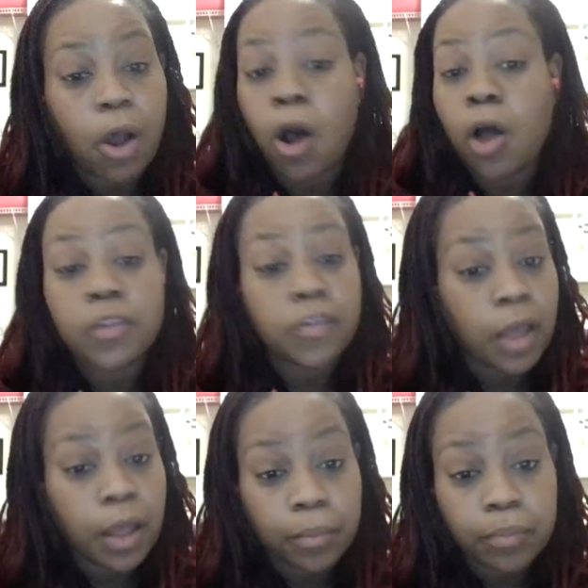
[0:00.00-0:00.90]
all the
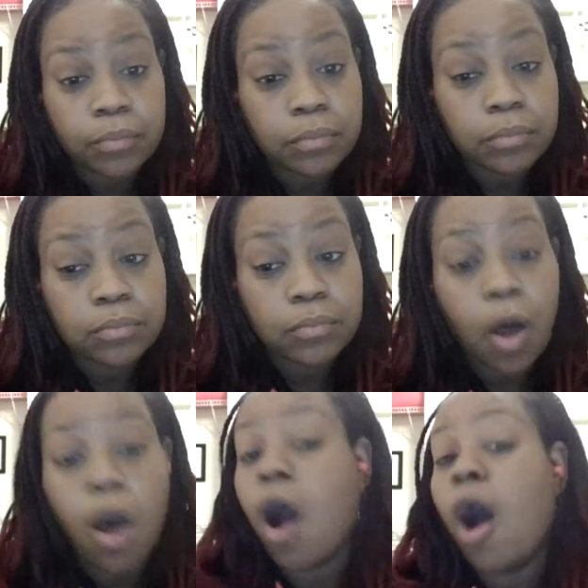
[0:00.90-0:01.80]
time.
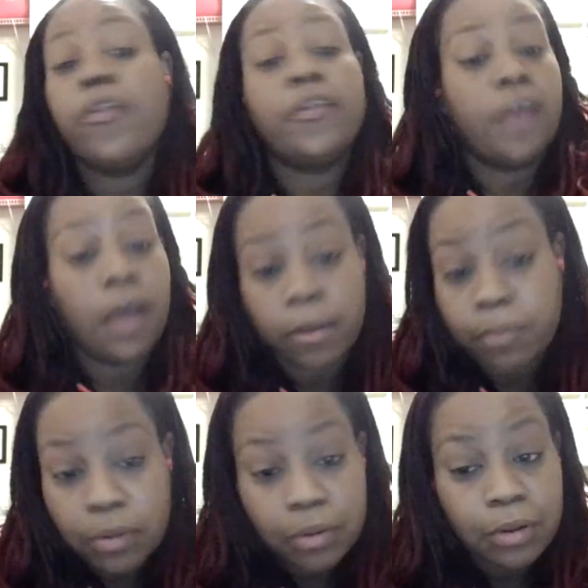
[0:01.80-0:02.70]
All the time.
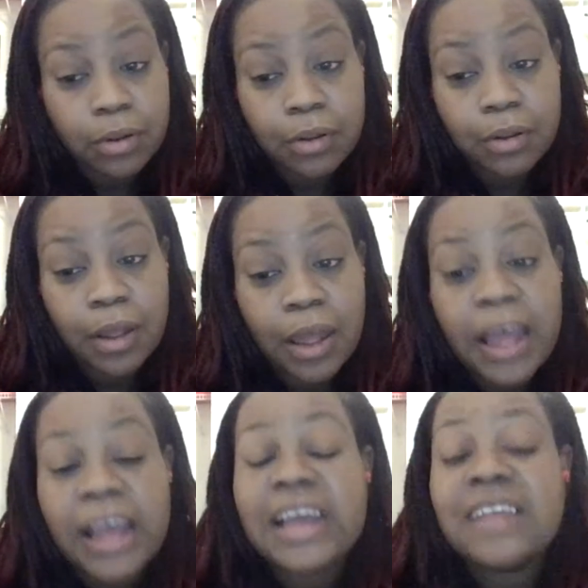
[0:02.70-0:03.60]

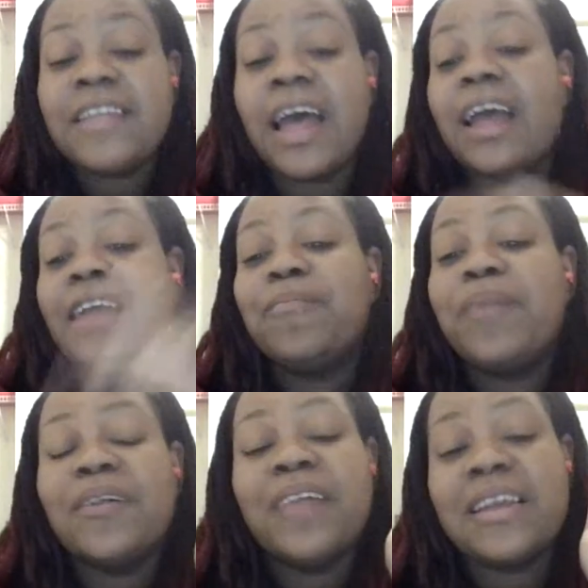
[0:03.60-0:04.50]
He's that
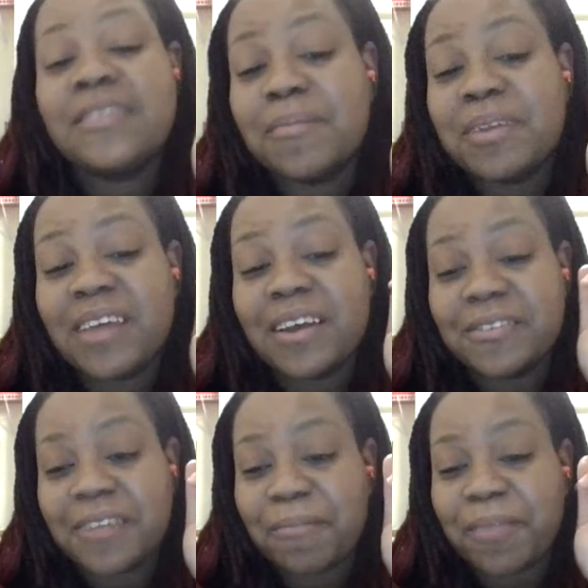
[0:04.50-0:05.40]
Bill Hayes. Let me tell you
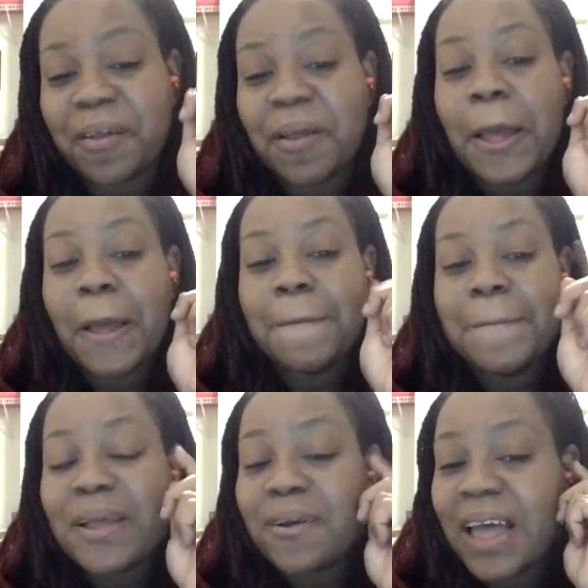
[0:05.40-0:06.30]
something.
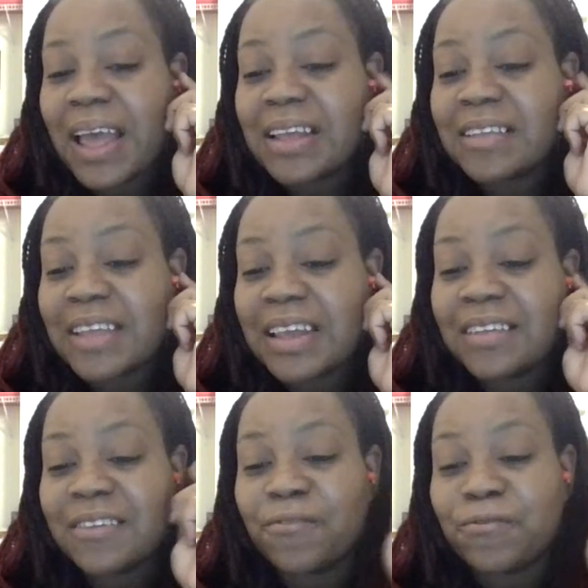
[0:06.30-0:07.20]
Bill Hayes
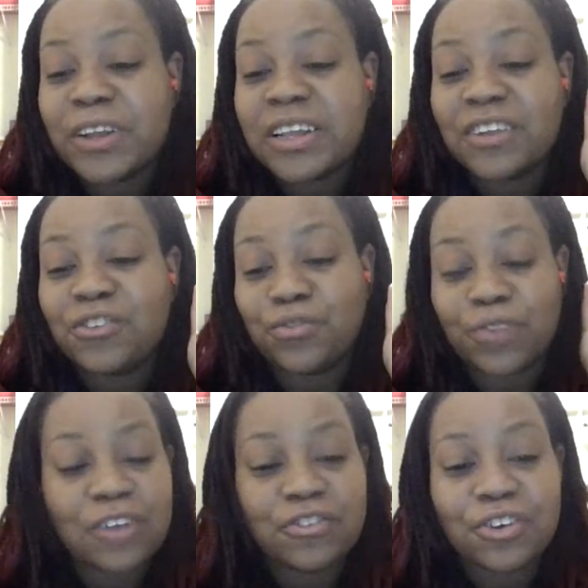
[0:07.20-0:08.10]
is a freaking
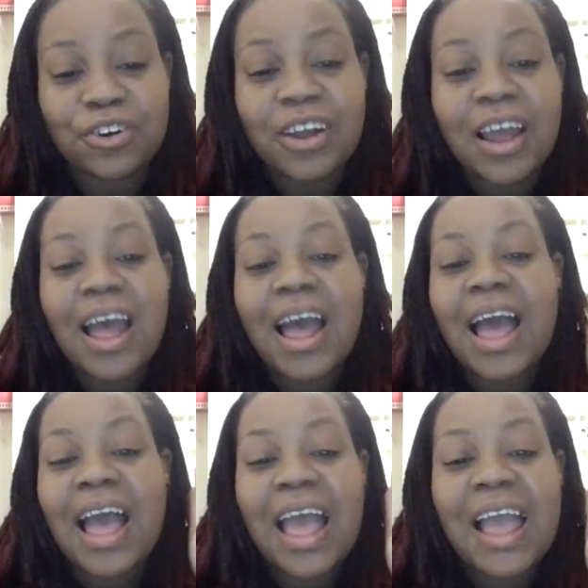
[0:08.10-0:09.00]
treasure
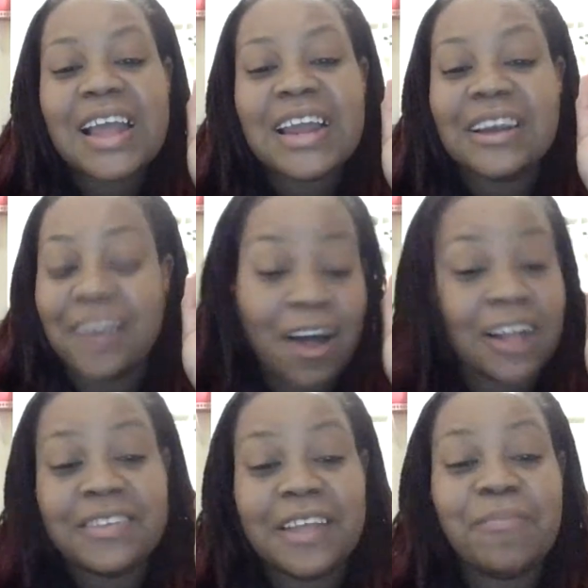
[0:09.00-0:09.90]
and a
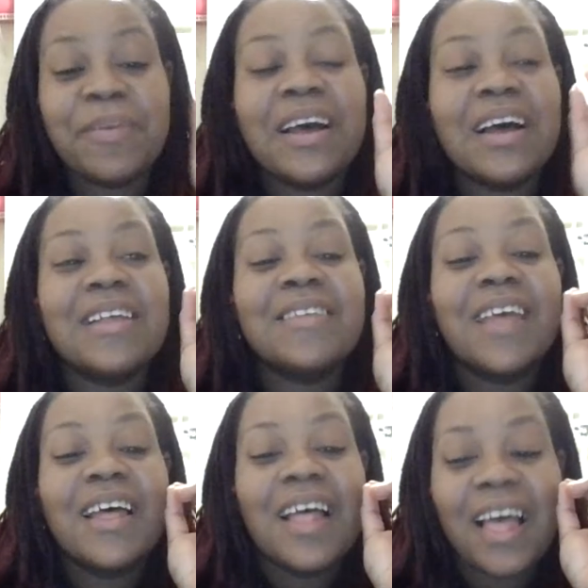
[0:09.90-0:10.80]
godsend because
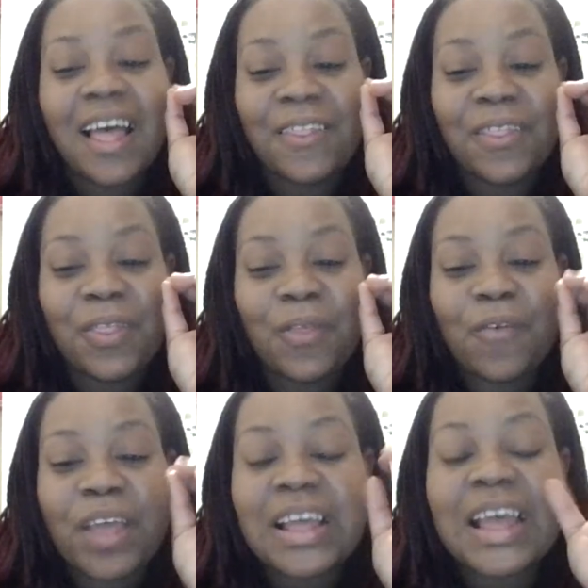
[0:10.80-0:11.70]

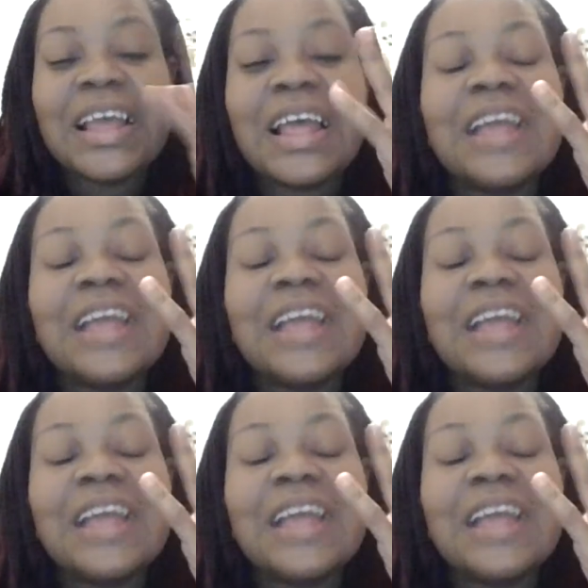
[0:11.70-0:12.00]
him